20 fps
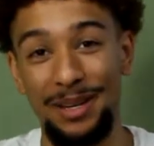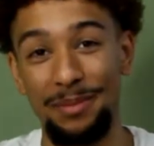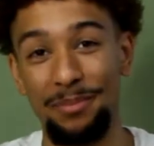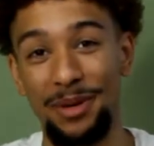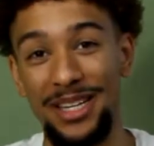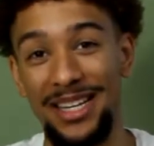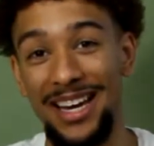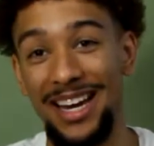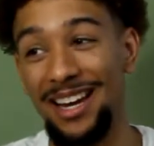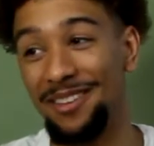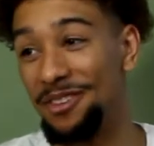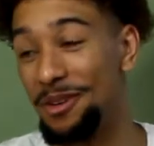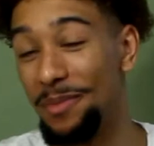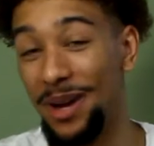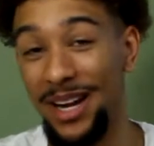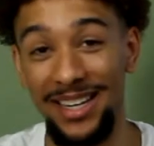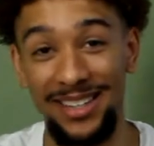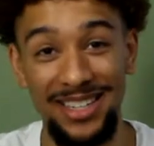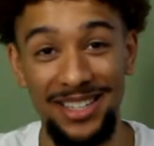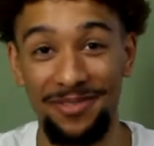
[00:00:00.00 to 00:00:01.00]
But yeah, if you
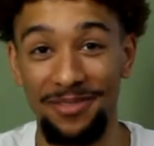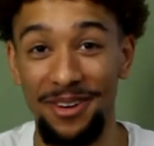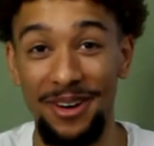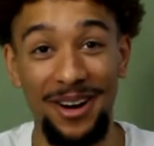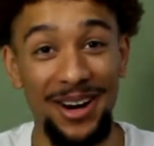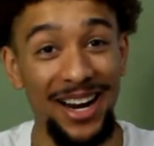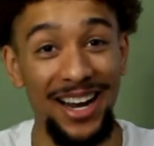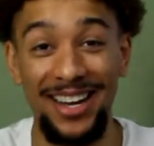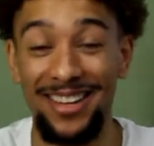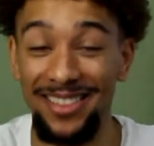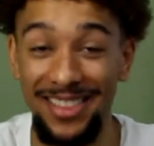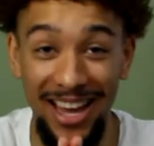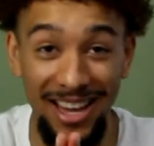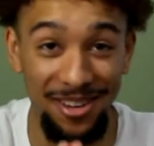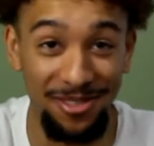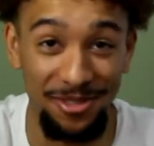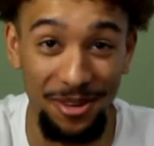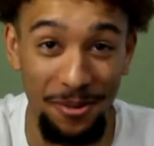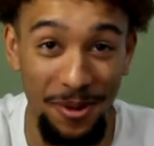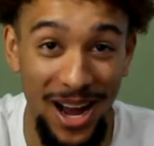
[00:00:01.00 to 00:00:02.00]
made it this far, hey,
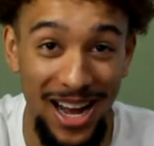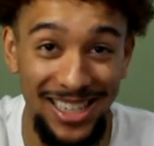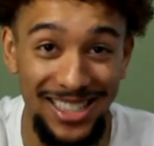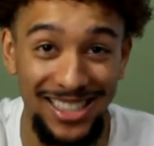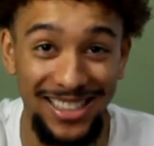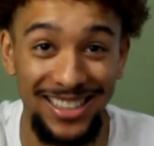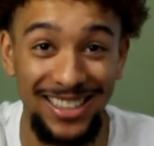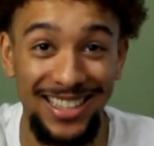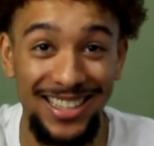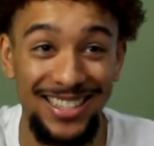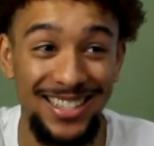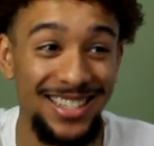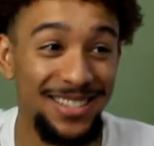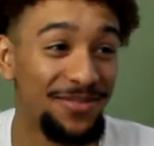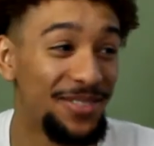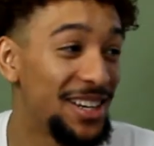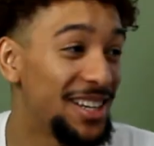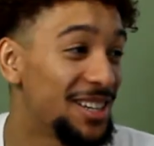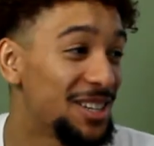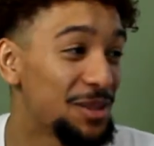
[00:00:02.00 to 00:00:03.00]
thank you for watching, because this
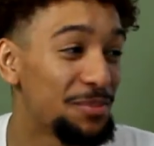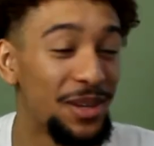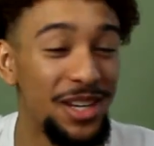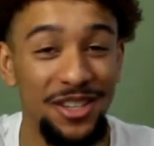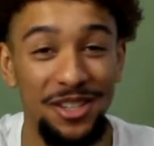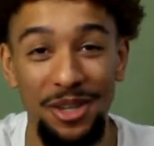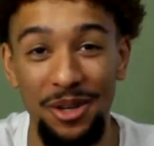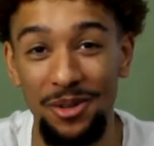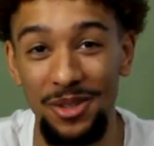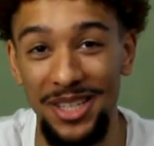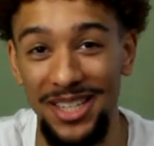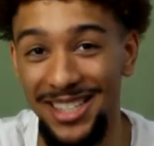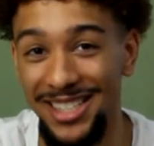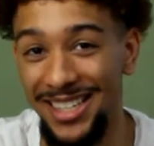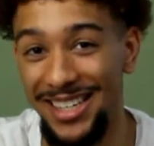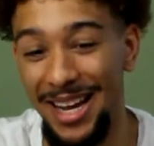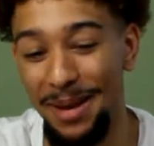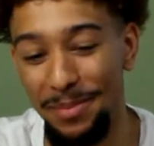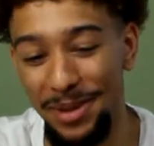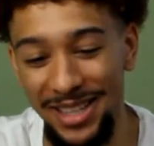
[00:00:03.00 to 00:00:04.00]
video's been a doozy. It
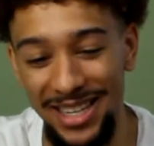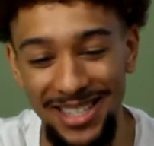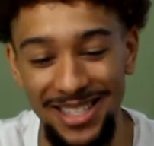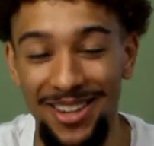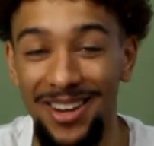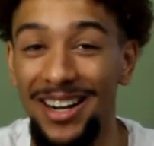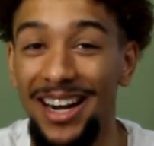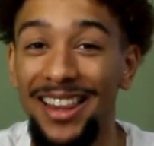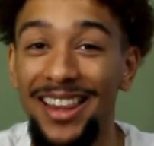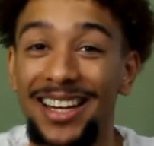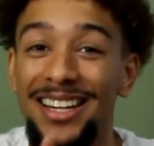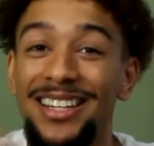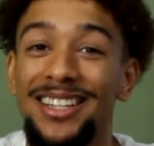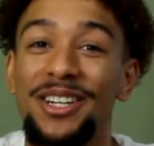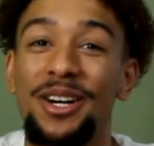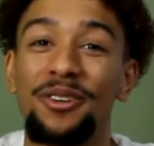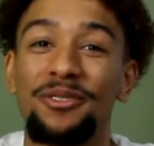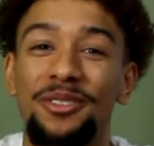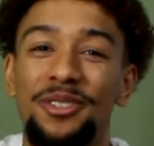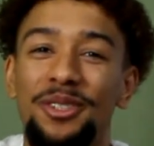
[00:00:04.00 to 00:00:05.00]
should not have been this long. I let it
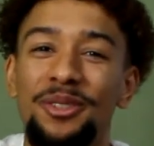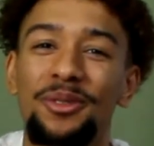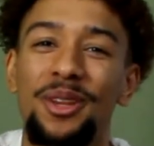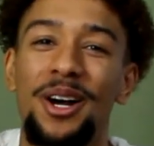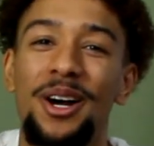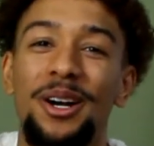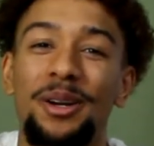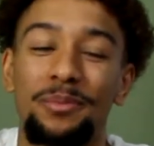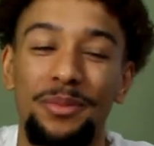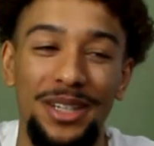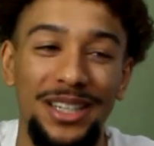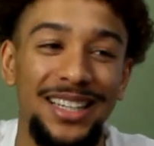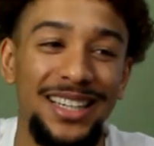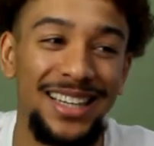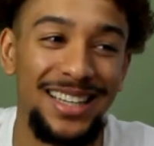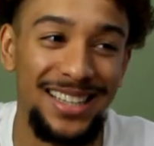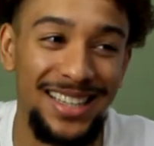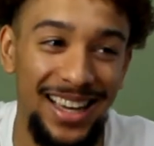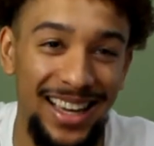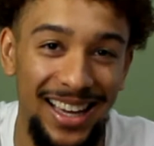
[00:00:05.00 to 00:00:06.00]
go for too long, but
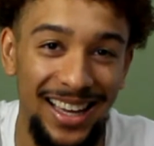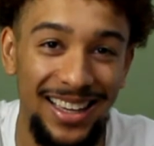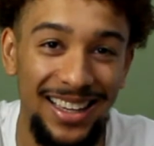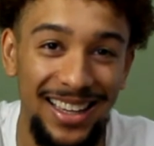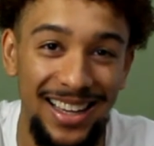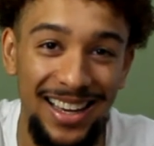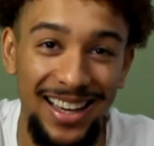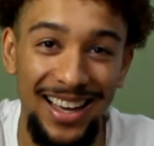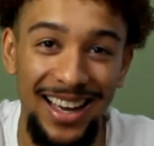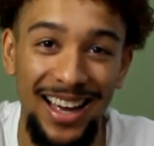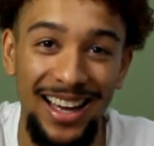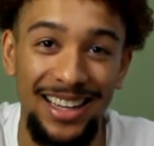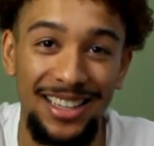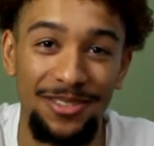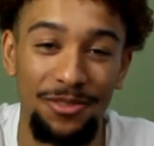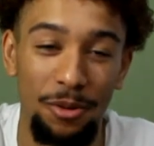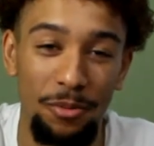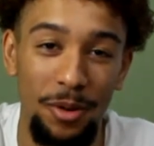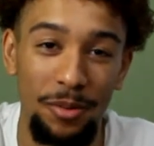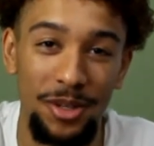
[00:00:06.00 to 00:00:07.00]
yeah.
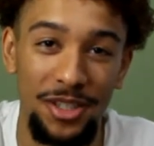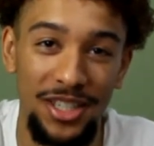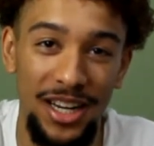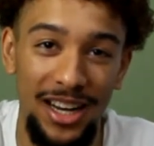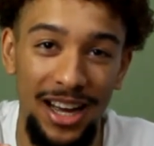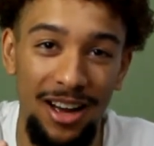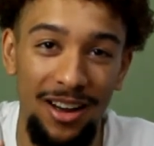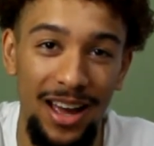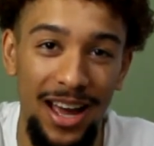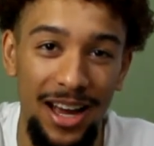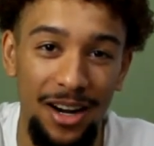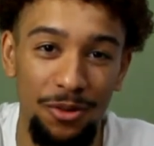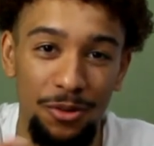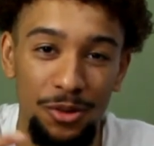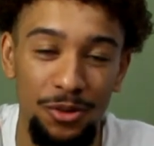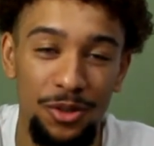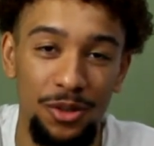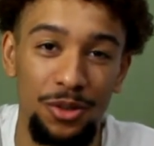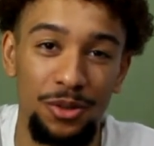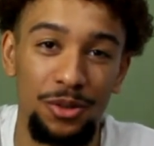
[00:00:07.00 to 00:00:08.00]
Remember, check out
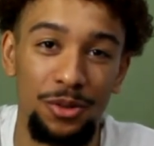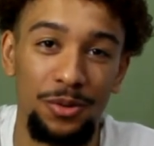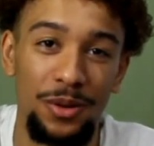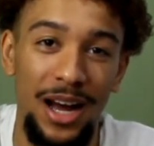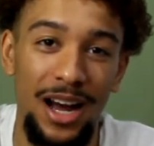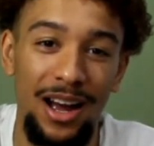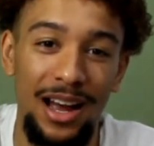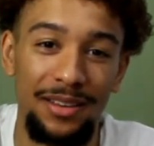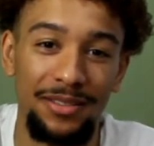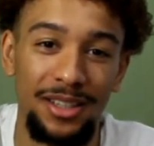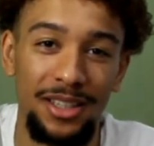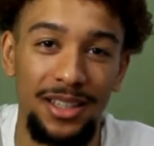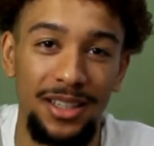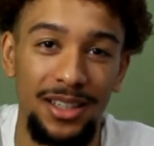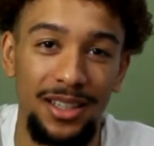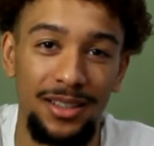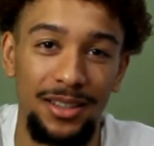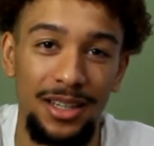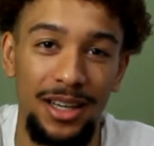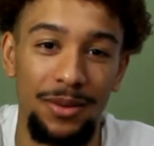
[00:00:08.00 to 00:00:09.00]
Adarusku. I'll have
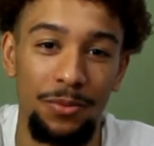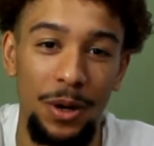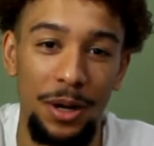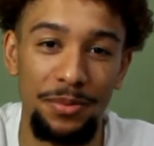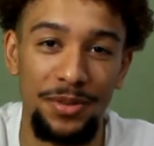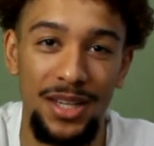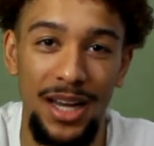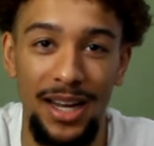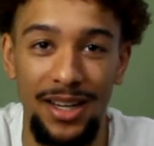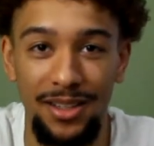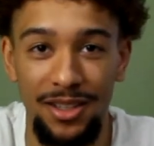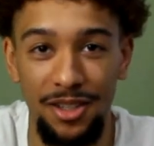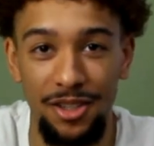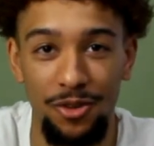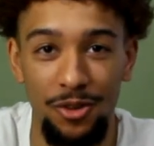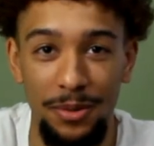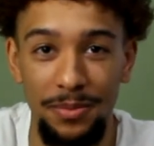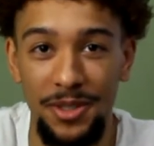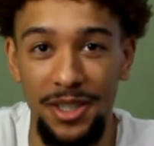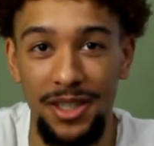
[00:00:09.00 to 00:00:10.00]
the website in the
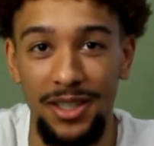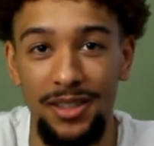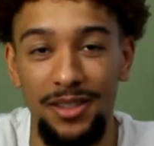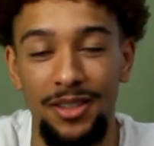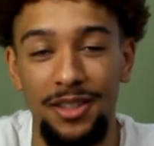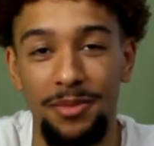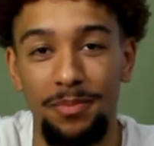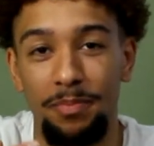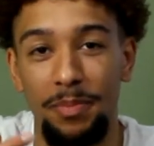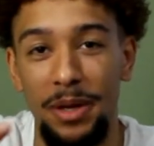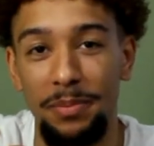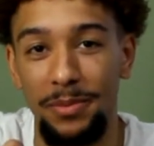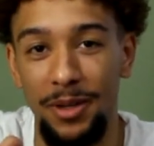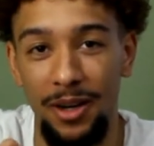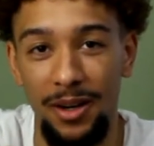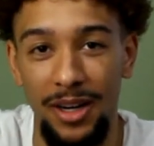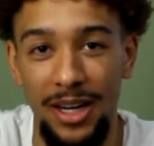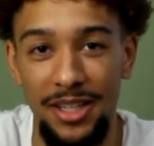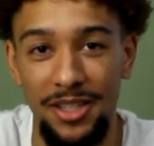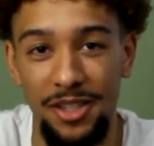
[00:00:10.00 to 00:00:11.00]
description. Peep
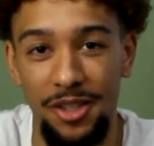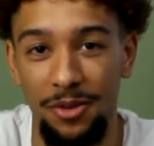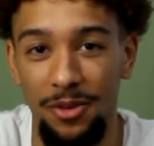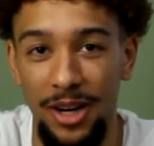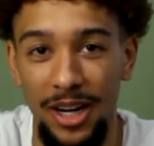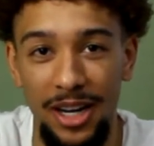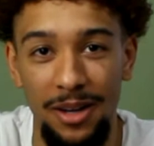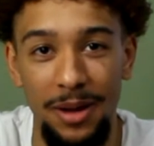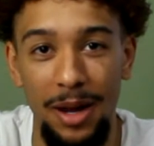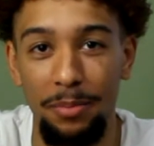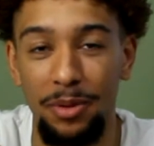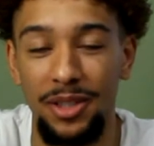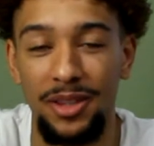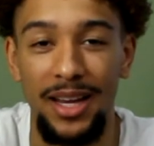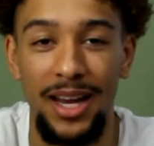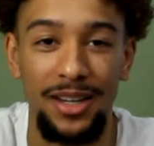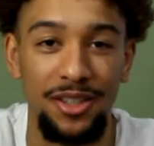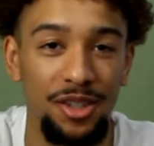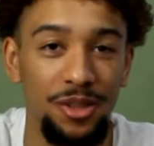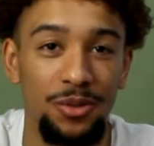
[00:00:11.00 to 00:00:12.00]
their Instagram. I'll put
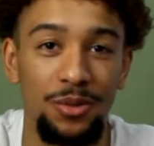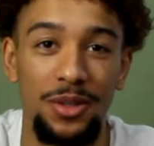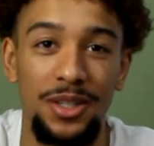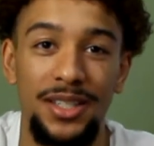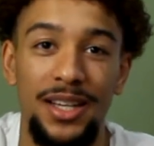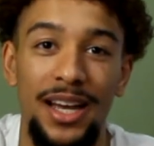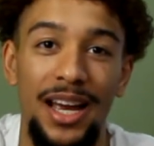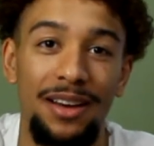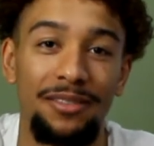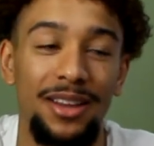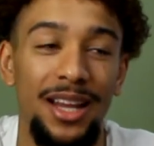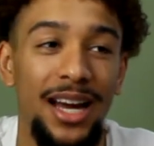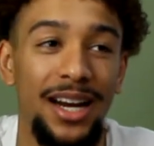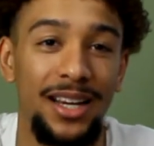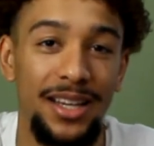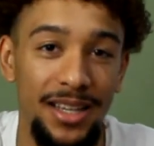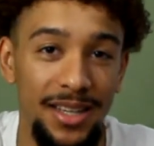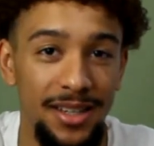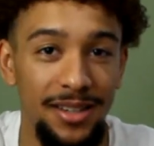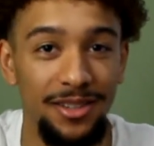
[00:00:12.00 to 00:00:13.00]
that too, because they have a lot
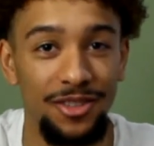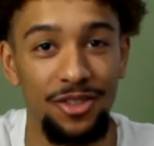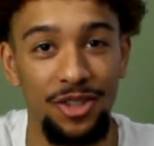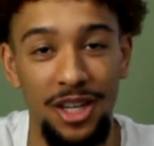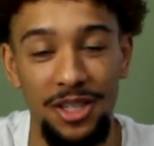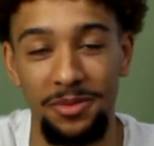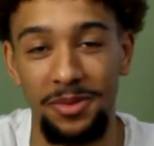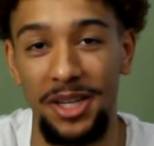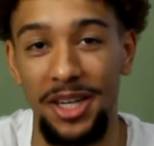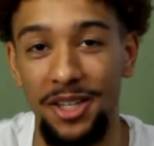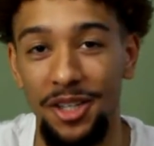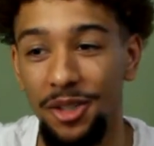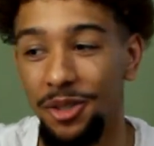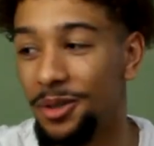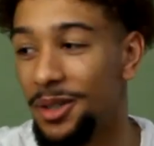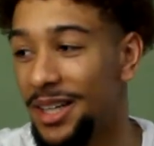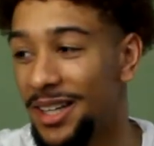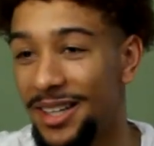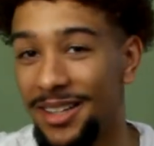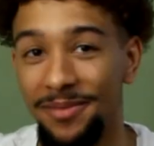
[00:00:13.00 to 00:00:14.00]
of heat. Trust me, they
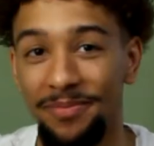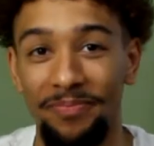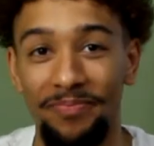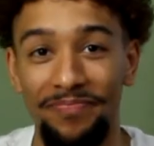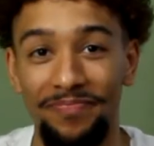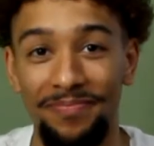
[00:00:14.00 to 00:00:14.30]
do. And